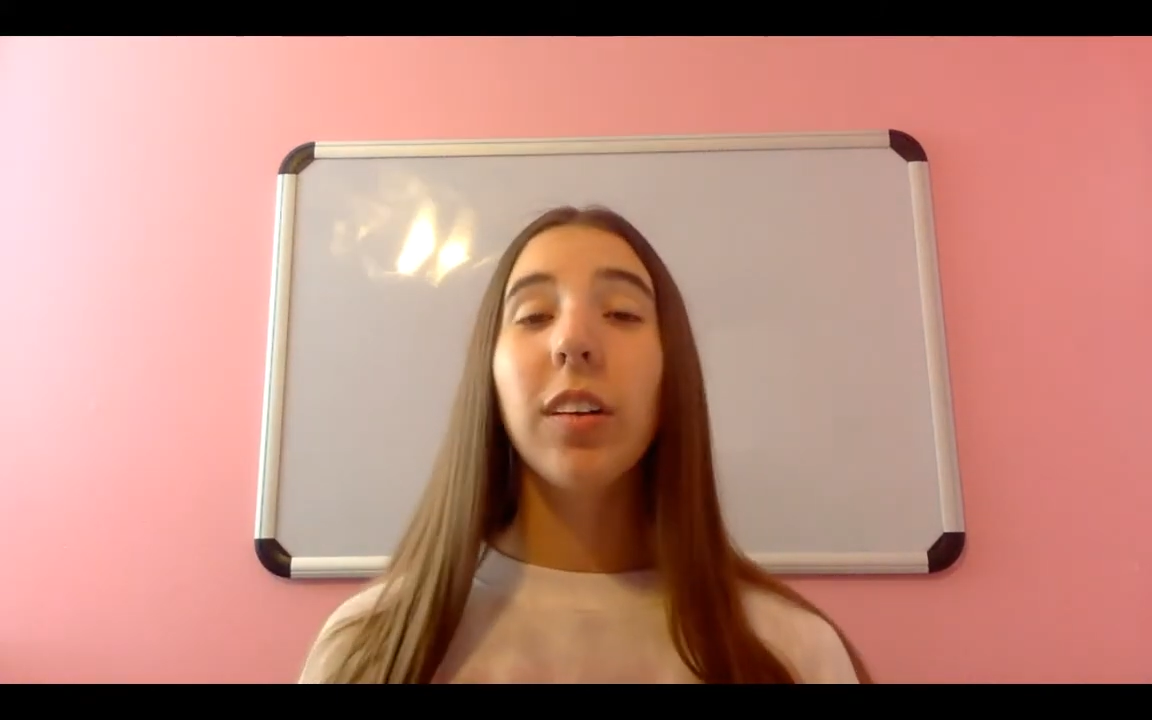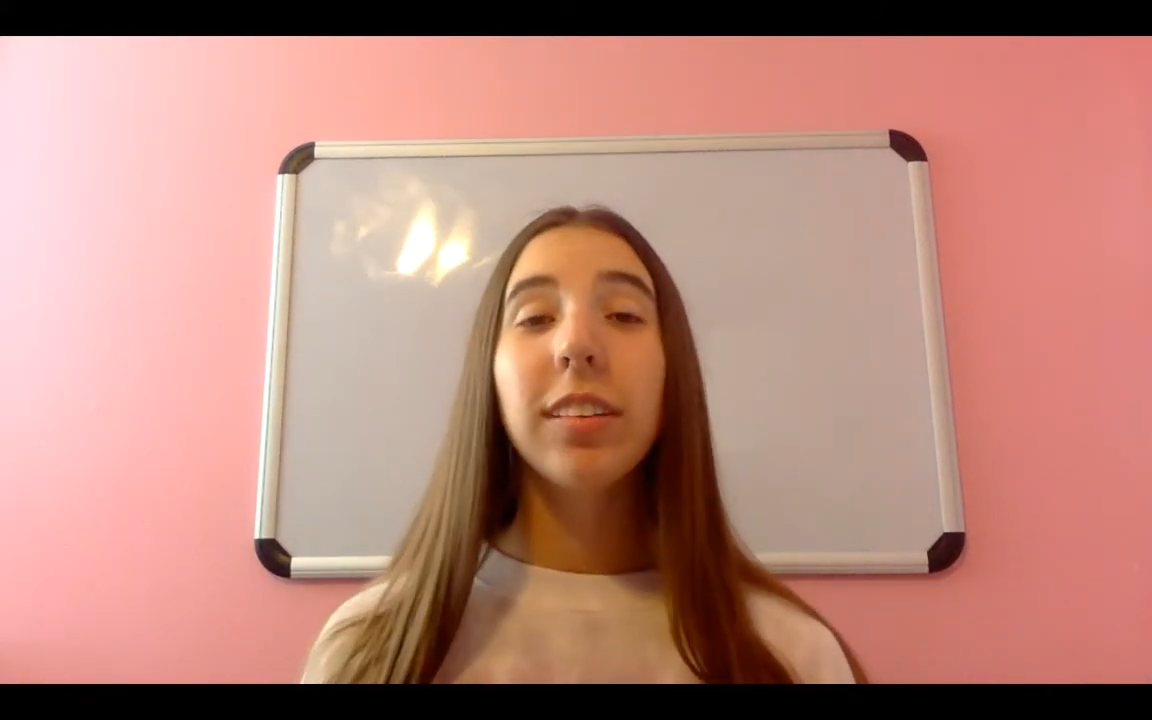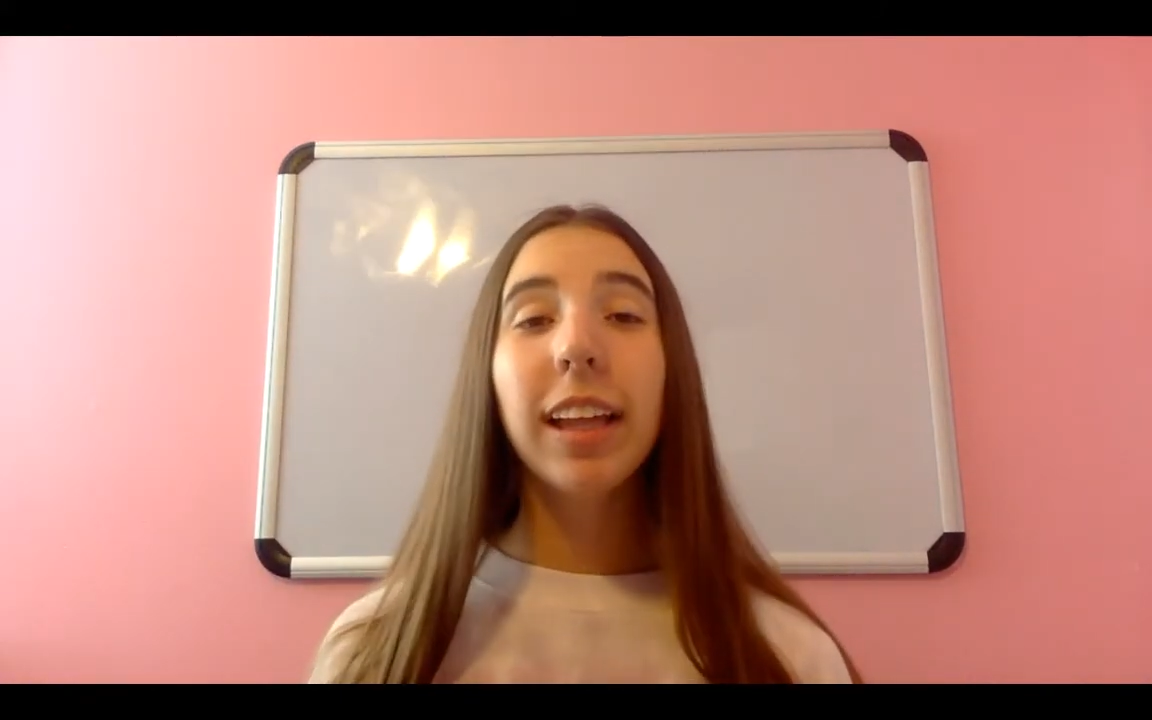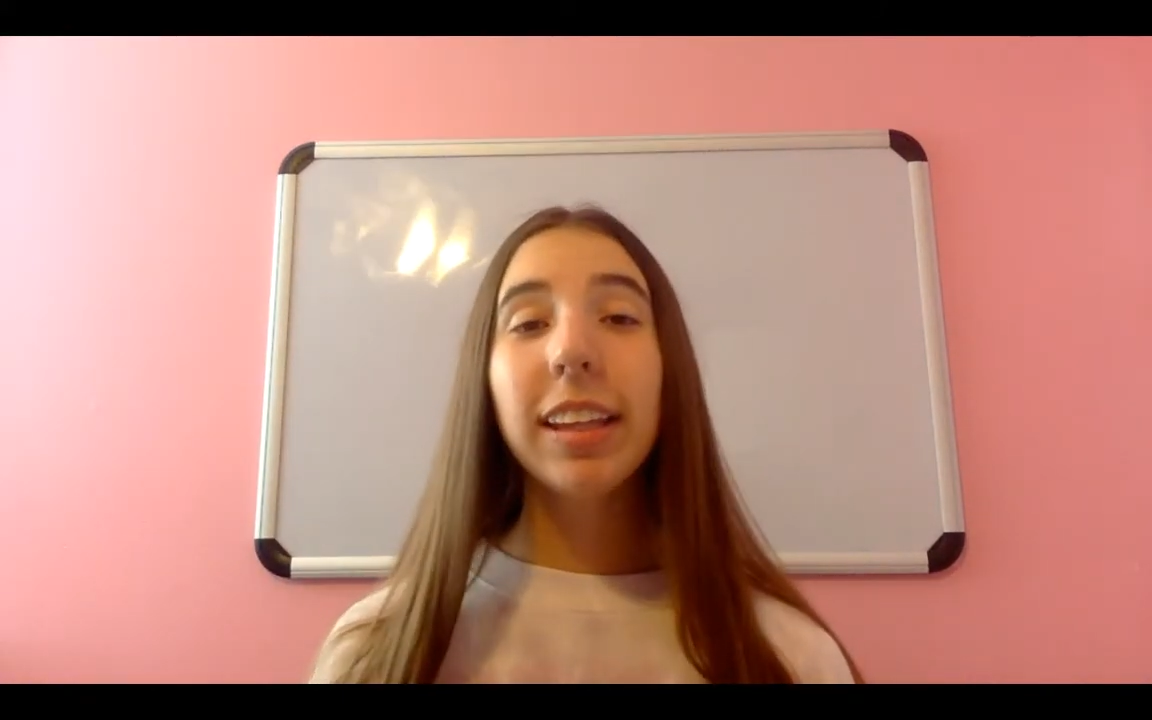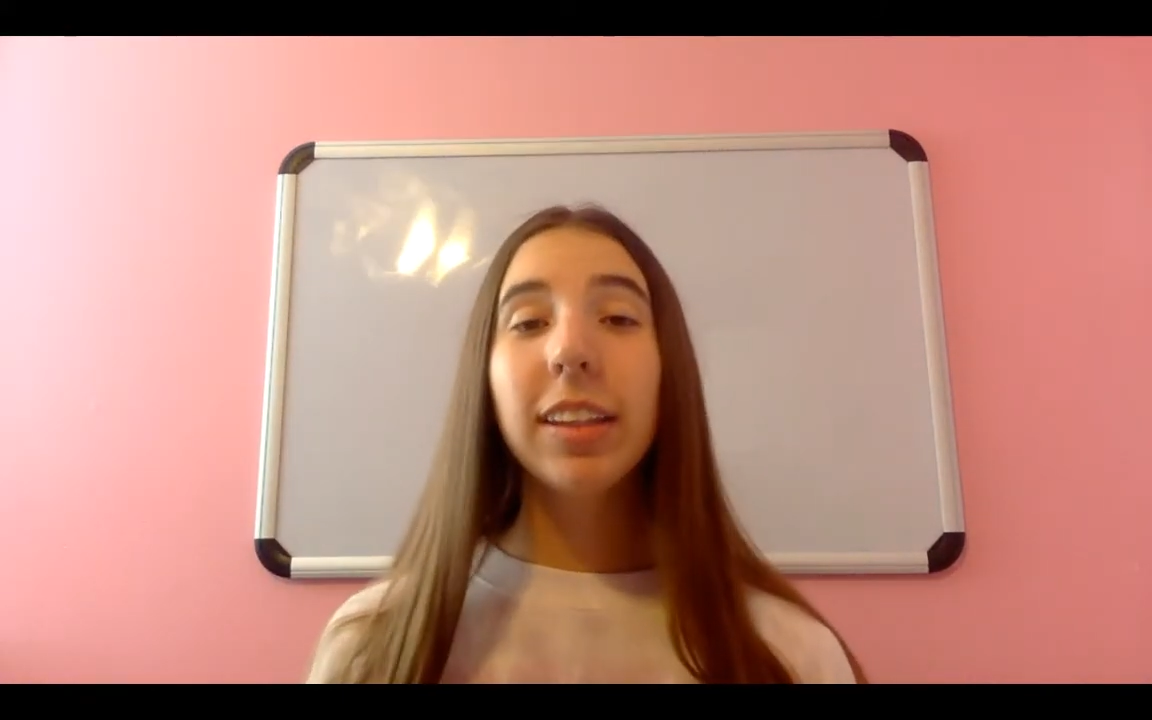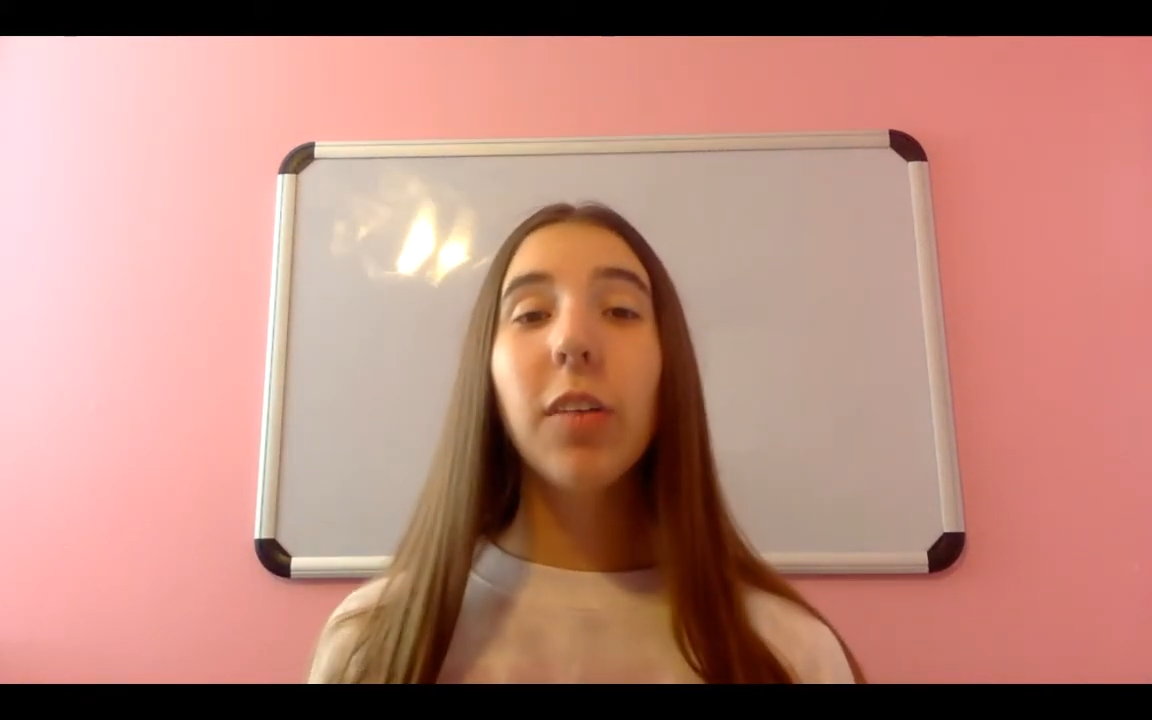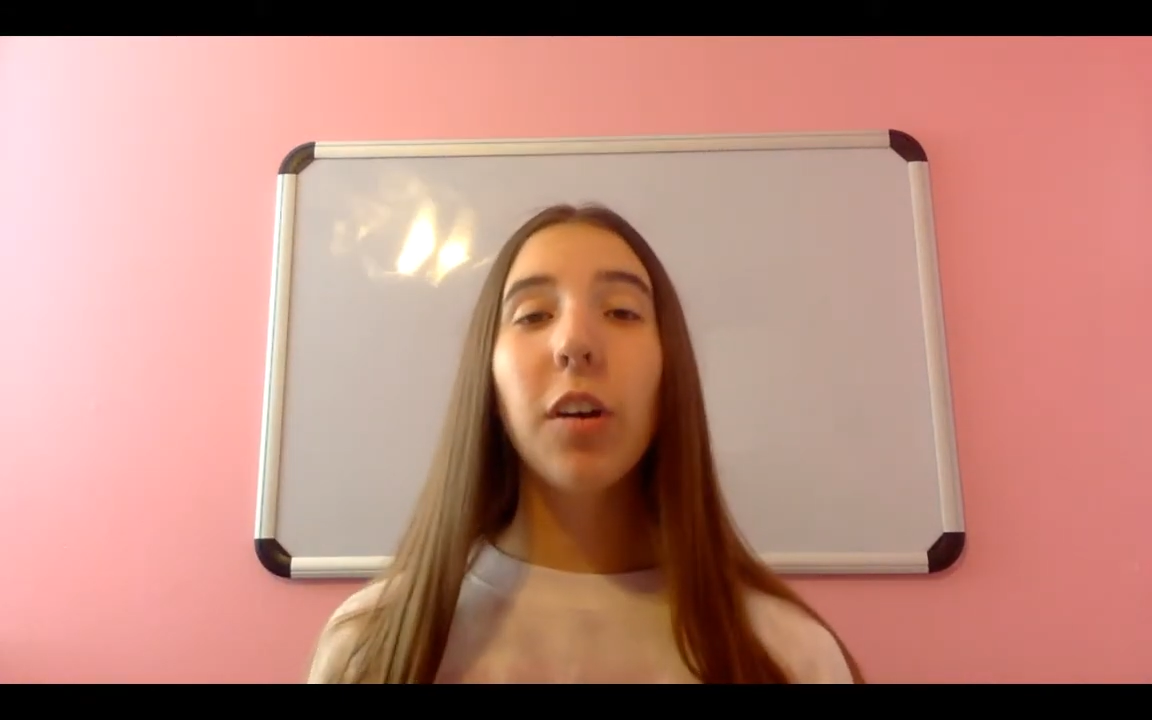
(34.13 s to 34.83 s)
let's go